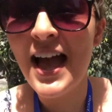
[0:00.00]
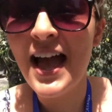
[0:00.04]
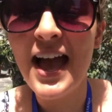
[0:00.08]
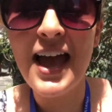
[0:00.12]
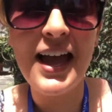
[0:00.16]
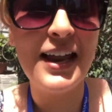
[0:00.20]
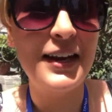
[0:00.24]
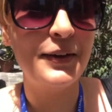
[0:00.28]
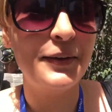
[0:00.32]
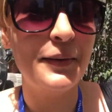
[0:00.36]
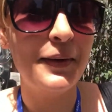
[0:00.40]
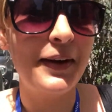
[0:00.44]

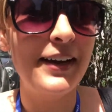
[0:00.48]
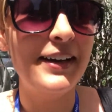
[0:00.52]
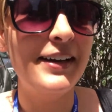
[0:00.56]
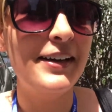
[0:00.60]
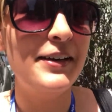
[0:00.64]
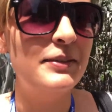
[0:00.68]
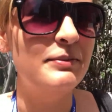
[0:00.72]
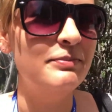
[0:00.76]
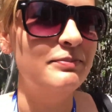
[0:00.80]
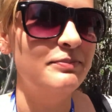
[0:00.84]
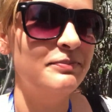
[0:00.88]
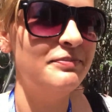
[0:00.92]
Anyway,
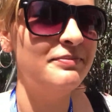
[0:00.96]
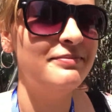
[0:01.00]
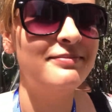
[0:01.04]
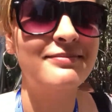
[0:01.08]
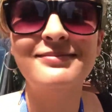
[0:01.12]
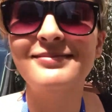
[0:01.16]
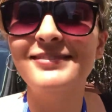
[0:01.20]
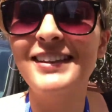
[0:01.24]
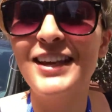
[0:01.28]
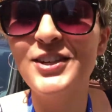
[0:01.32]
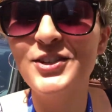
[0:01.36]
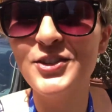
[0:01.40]
um,
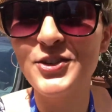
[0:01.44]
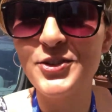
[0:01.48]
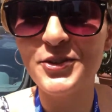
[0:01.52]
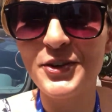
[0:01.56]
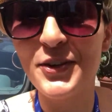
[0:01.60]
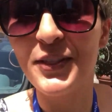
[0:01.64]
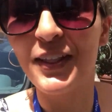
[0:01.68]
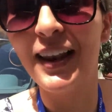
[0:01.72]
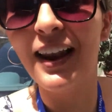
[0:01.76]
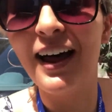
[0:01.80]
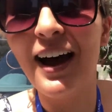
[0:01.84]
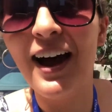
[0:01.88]
enjoy
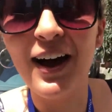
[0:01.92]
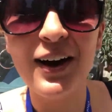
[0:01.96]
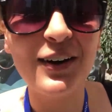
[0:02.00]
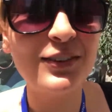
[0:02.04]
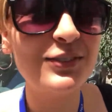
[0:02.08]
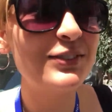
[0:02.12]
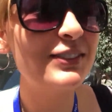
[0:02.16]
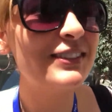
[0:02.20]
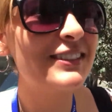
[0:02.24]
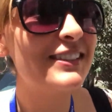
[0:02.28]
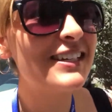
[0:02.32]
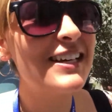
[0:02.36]
the
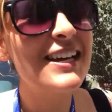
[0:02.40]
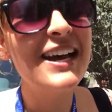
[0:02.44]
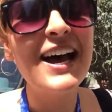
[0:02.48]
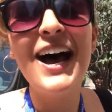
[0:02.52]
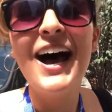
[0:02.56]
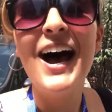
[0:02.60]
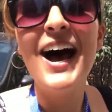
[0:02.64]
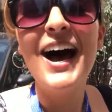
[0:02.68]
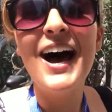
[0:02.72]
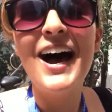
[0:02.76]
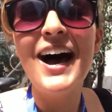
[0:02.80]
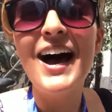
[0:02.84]
laughs.
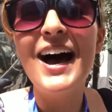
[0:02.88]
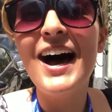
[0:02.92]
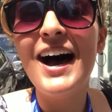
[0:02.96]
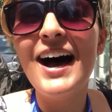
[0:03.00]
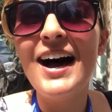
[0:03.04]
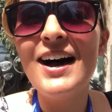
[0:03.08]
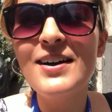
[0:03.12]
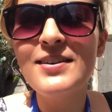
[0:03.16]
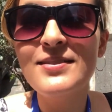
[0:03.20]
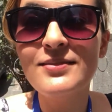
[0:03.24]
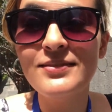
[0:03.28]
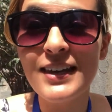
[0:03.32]

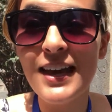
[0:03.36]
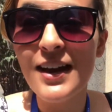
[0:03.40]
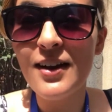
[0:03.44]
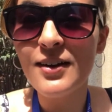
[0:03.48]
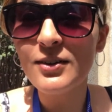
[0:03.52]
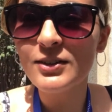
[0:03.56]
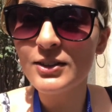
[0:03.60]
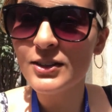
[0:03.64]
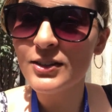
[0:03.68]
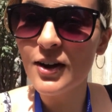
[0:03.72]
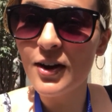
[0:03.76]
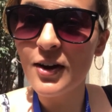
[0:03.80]
Um,
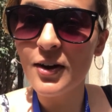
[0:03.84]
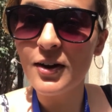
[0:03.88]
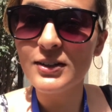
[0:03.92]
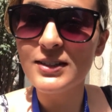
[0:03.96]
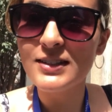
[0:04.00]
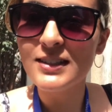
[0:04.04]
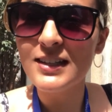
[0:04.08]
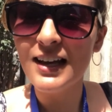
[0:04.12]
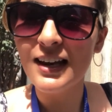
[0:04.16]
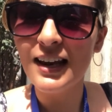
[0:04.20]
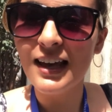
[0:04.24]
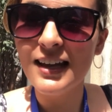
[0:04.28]
yeah, so I'll
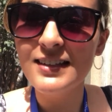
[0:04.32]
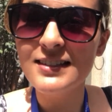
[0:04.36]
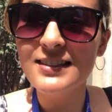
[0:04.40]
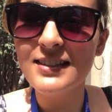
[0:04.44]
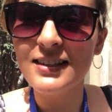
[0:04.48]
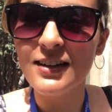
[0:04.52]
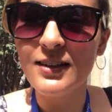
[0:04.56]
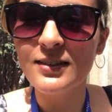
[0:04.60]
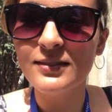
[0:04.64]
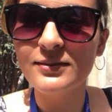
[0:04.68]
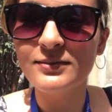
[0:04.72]
see you later.